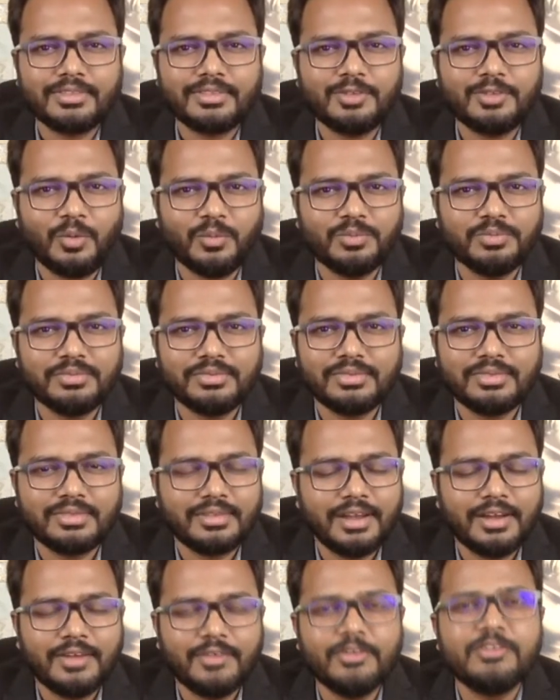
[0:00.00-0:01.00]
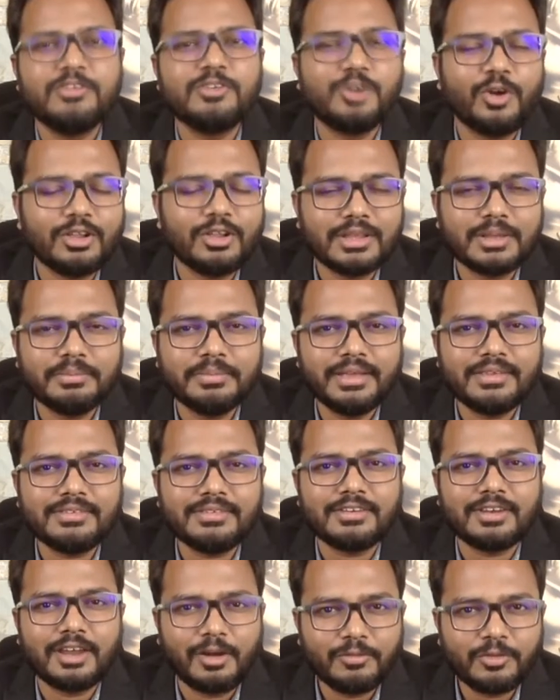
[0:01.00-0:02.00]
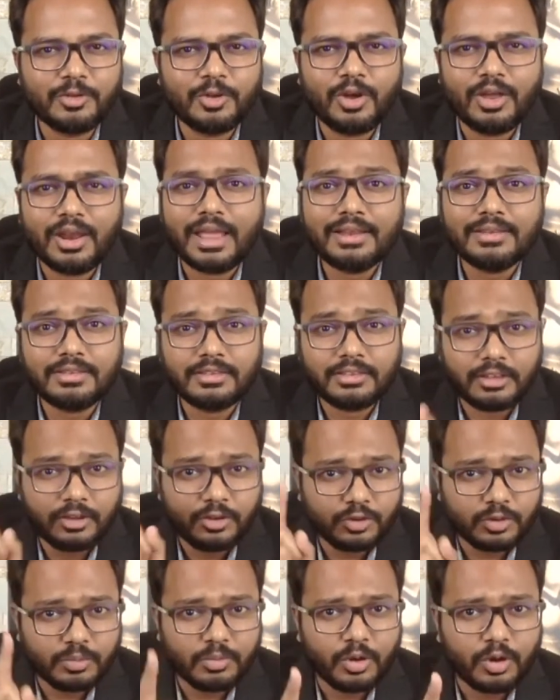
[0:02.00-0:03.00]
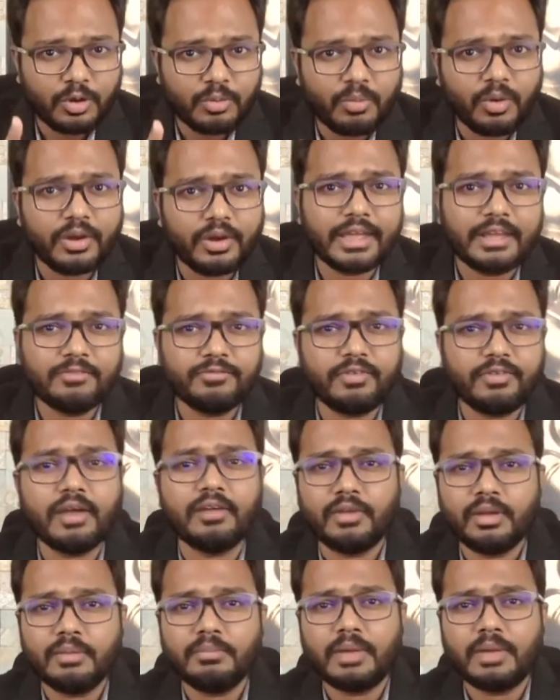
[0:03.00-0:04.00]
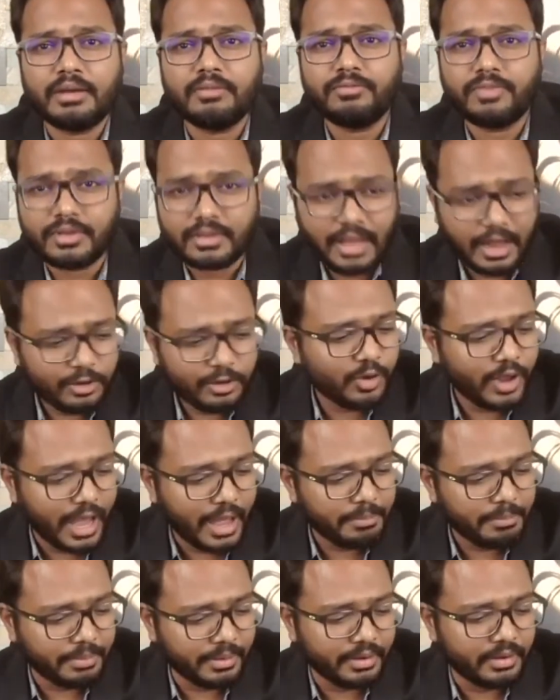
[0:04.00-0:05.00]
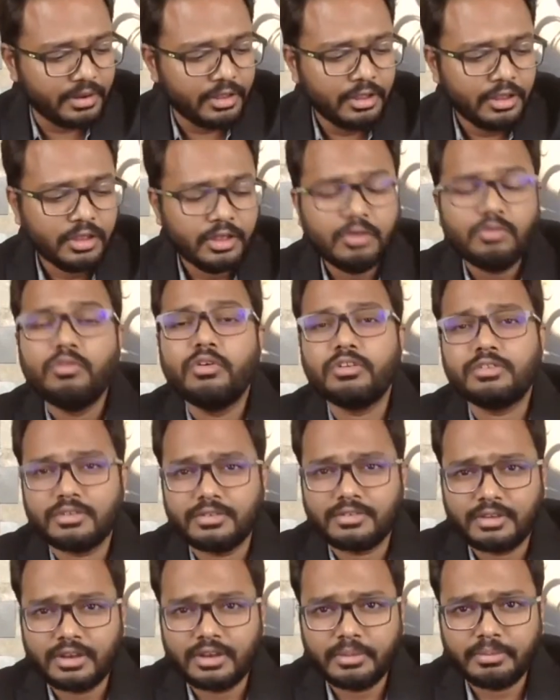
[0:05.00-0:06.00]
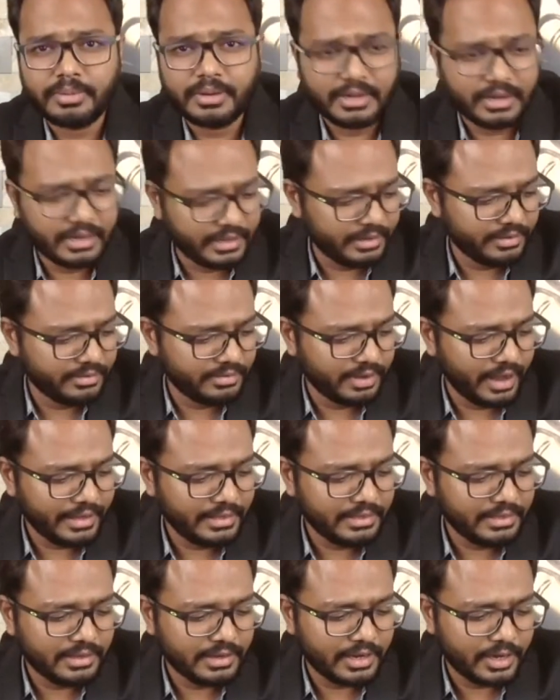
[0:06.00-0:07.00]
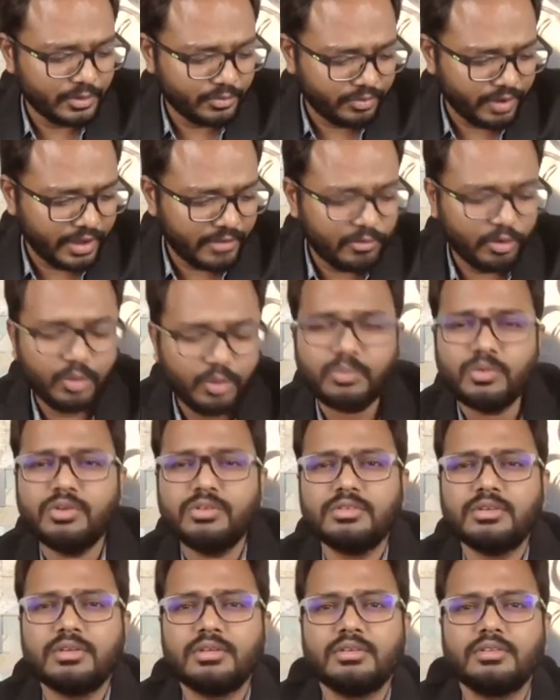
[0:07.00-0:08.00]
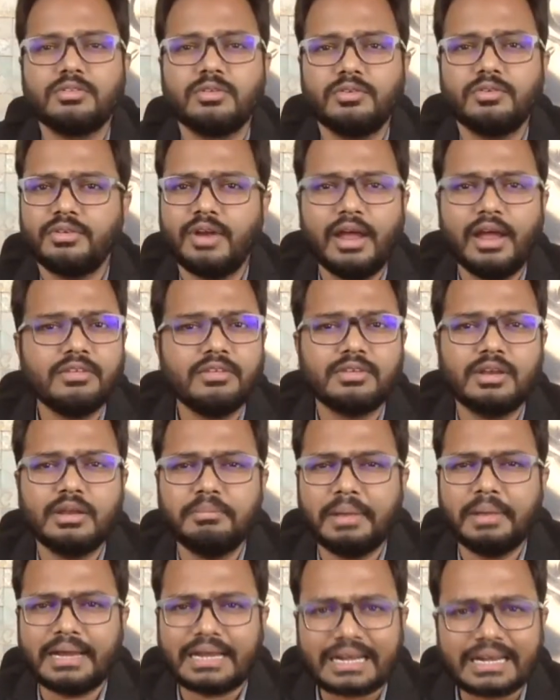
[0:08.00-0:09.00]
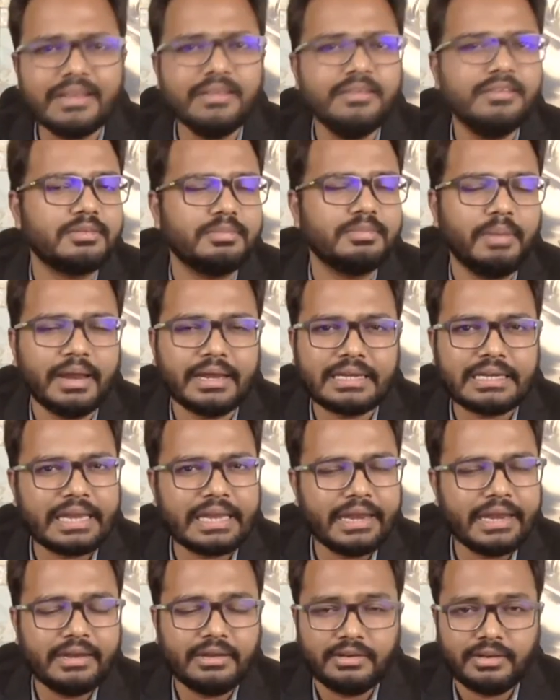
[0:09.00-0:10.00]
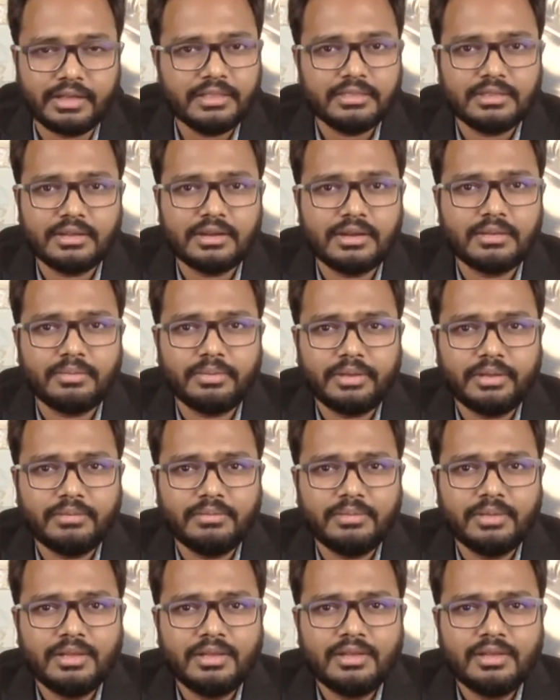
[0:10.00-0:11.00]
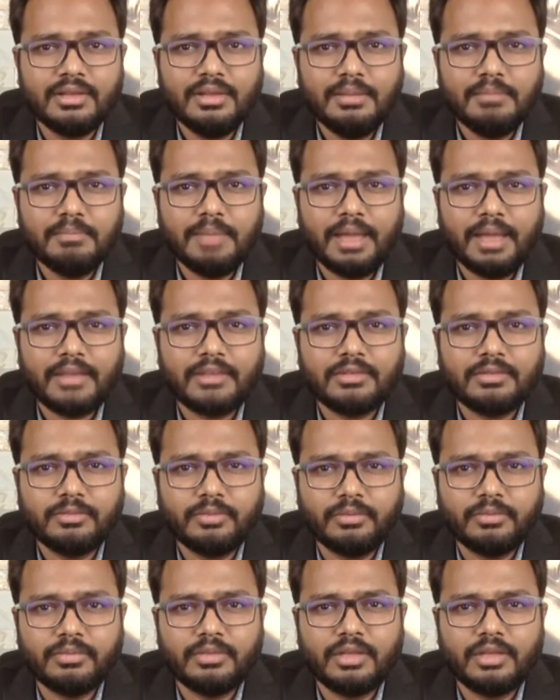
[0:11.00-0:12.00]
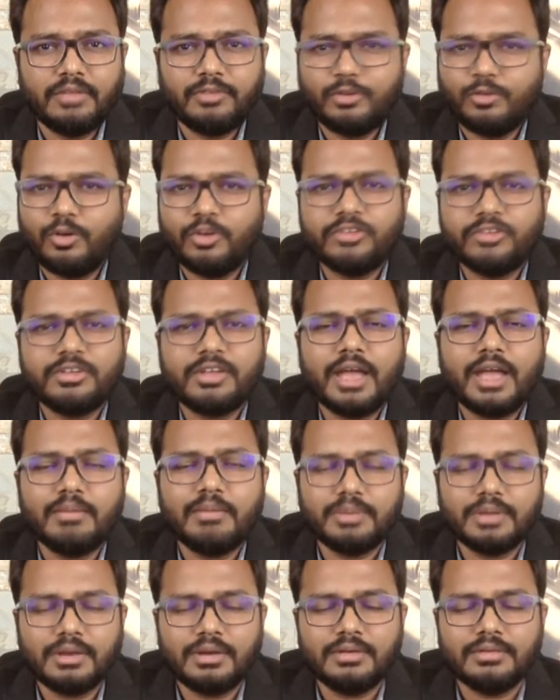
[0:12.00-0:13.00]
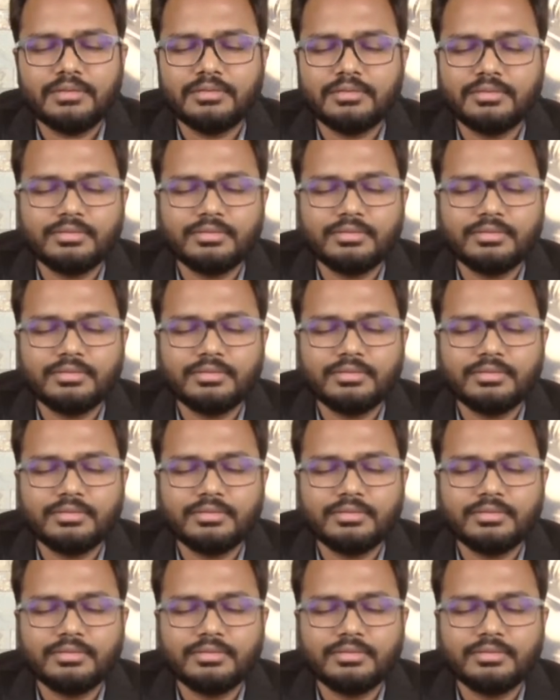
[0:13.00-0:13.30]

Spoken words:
So I wish you all the best. Love you all and see you tomorrow morning at 5 a.m. And for that to happen, we should sleep early. It's 9:35 almost. So try to sleep at least by 10:30 maximum. If you're watching IPL,